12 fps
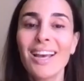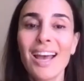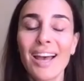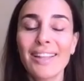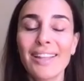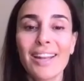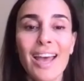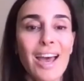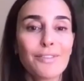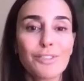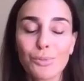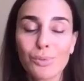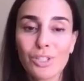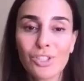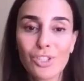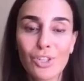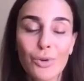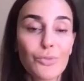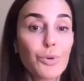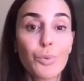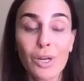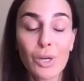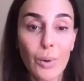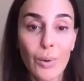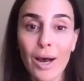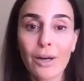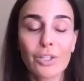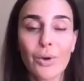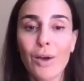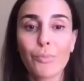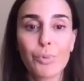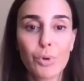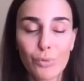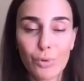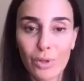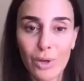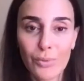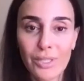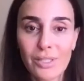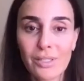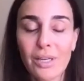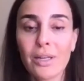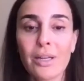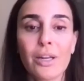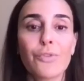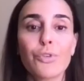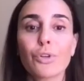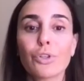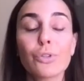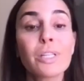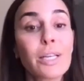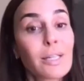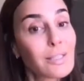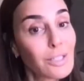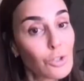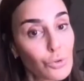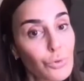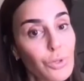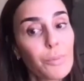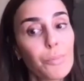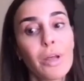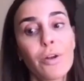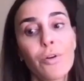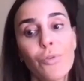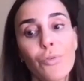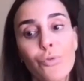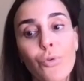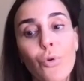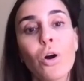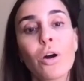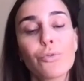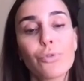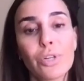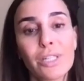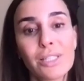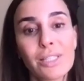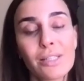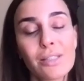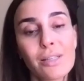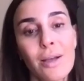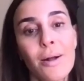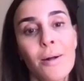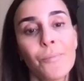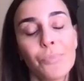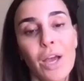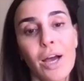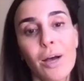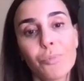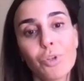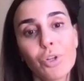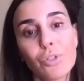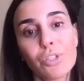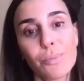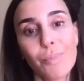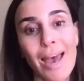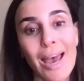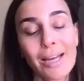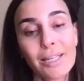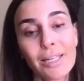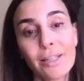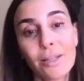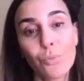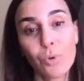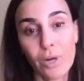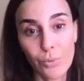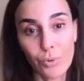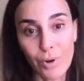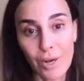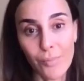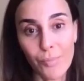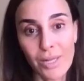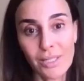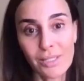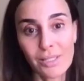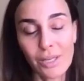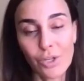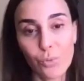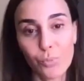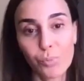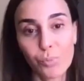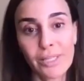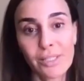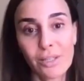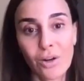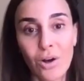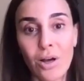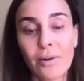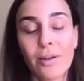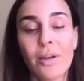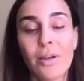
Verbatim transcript: And then afterwards, you know, if you want to go out, you have beautiful glowing skin. And if you're using it as a treatment for, for instance, um, you know, some acne, then what I would recommend is that you would place it on